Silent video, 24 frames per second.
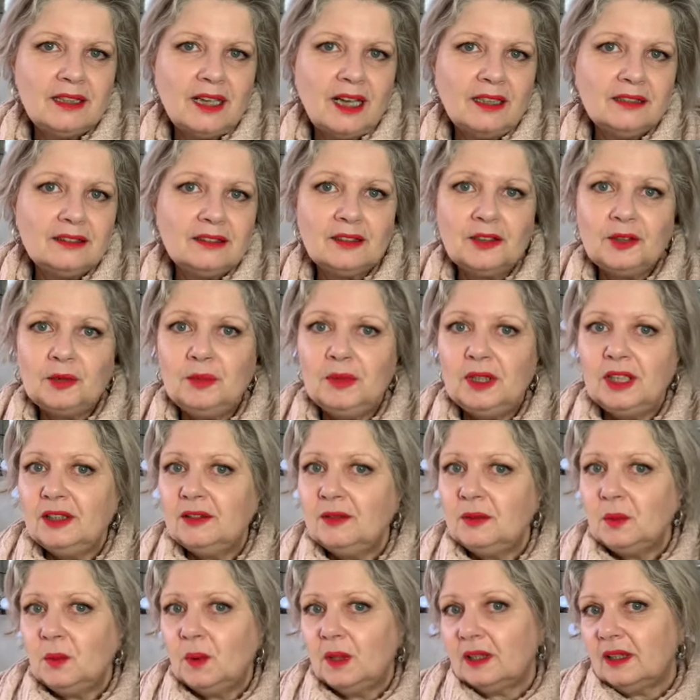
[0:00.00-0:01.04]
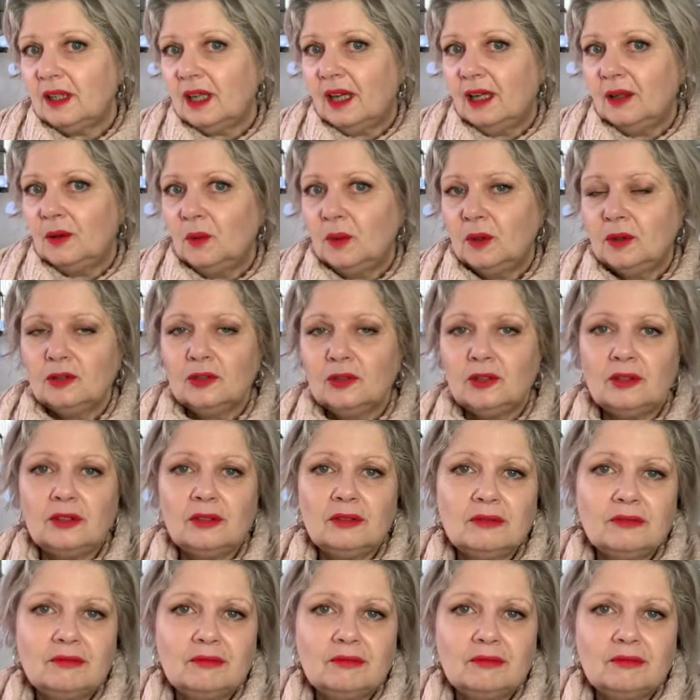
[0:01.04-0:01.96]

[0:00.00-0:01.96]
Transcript: ask me what I want